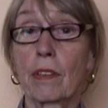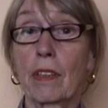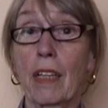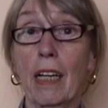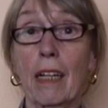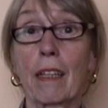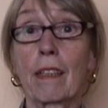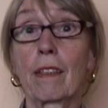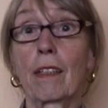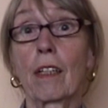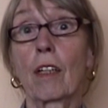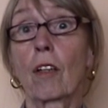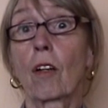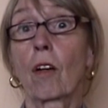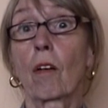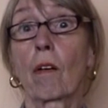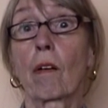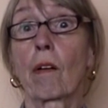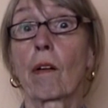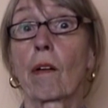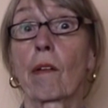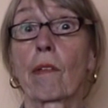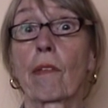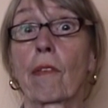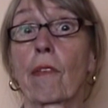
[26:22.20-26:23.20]

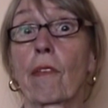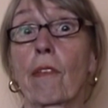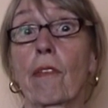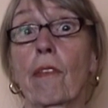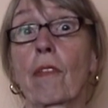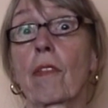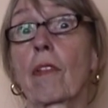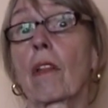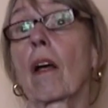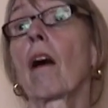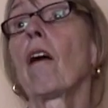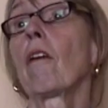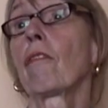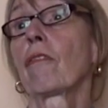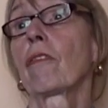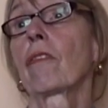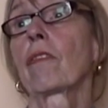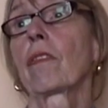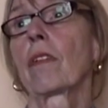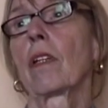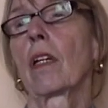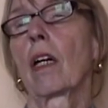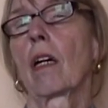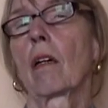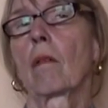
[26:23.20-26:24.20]
technical stuff
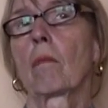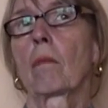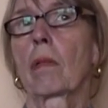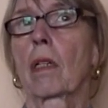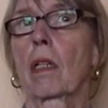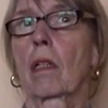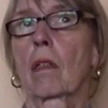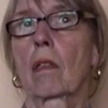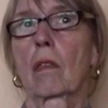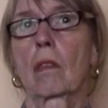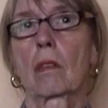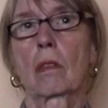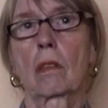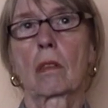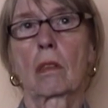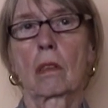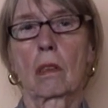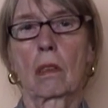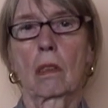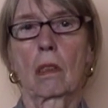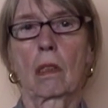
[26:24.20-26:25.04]
now because